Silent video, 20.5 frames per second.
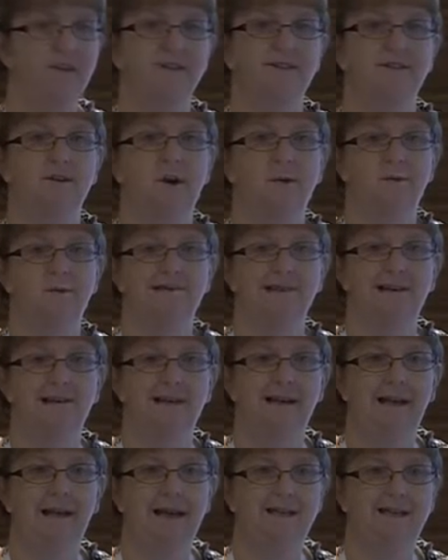the scope is
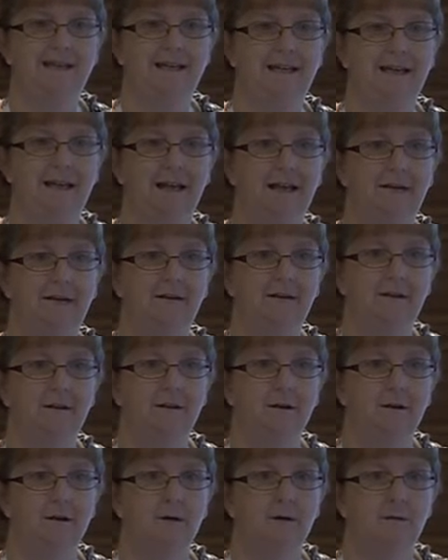clearly articulated.
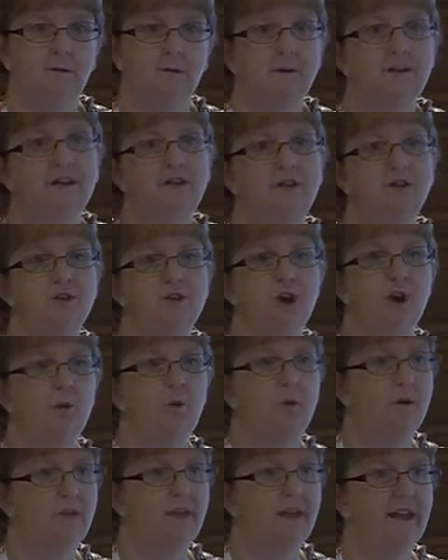We need to know
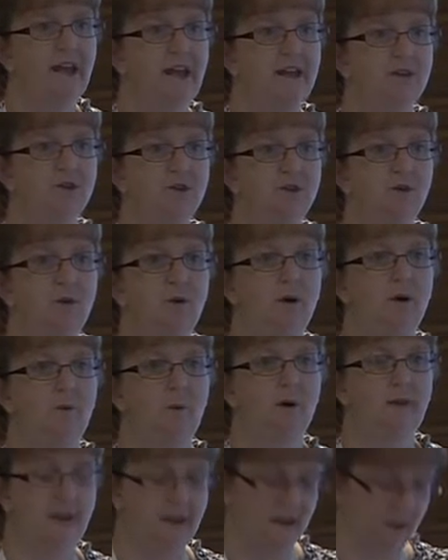what they can do and
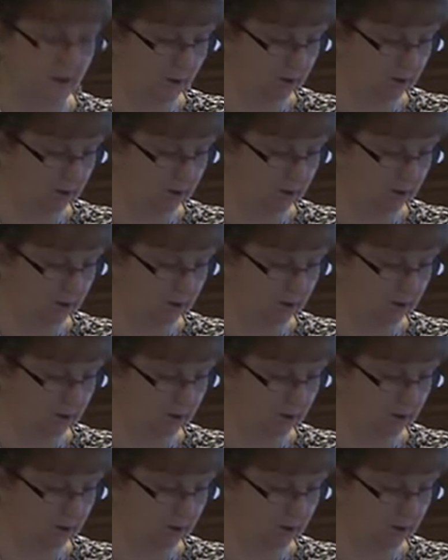where they can